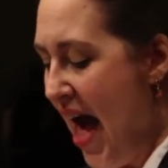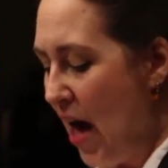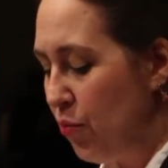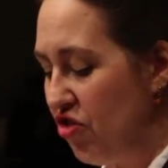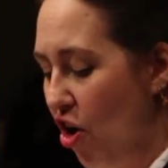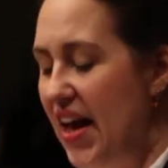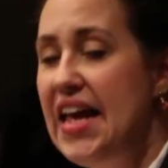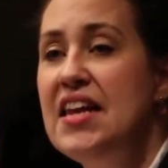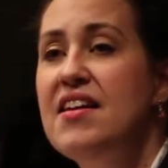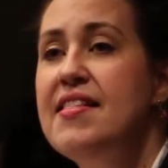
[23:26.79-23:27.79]
and which are
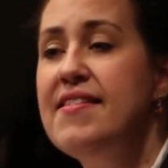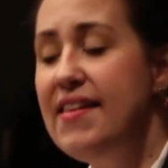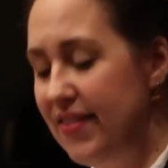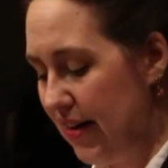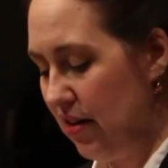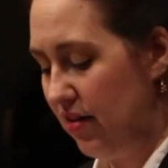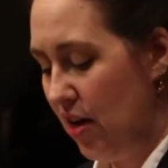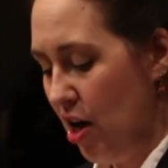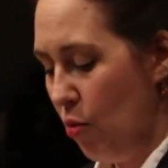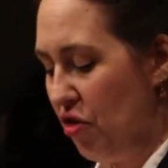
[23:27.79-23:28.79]
inconsistent
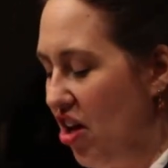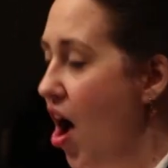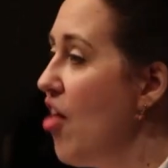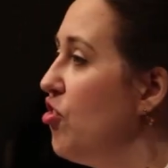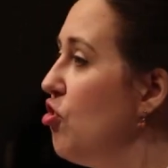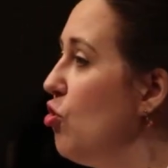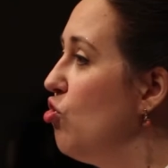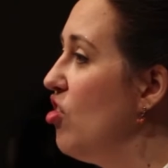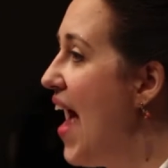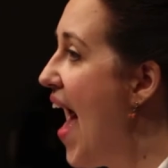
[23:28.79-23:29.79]
with the
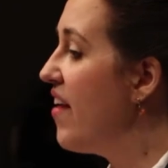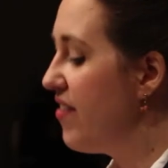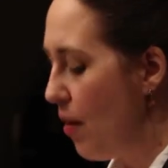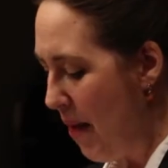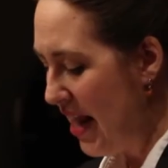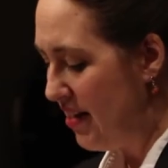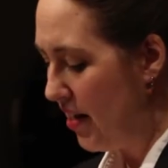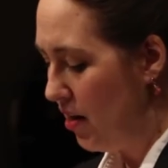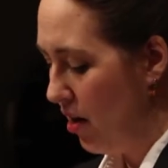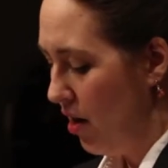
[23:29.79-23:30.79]
Constitution as
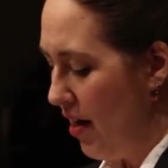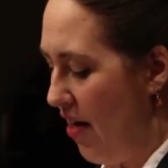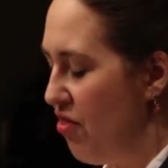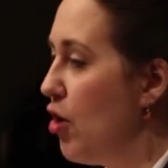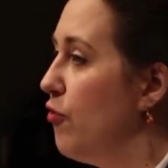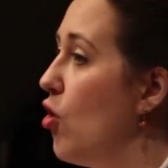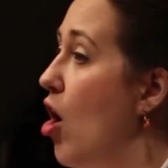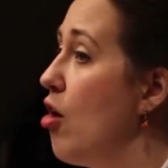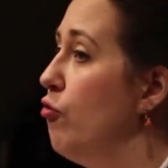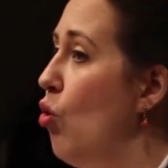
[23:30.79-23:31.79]
amended, and therefore
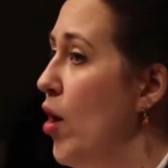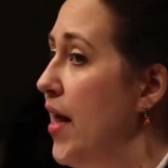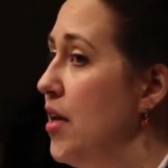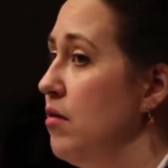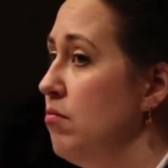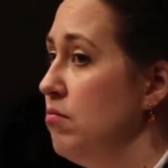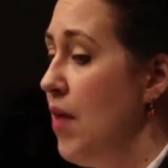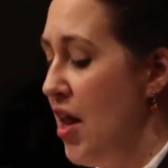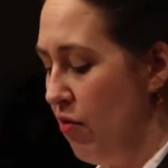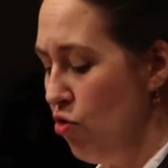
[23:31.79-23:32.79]
are void
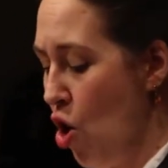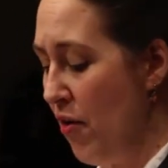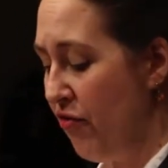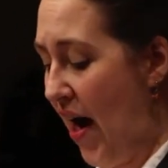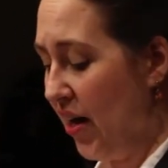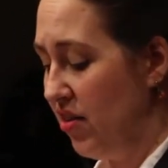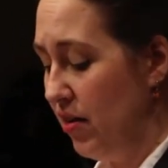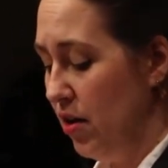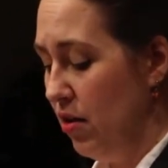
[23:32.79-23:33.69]
and of no effect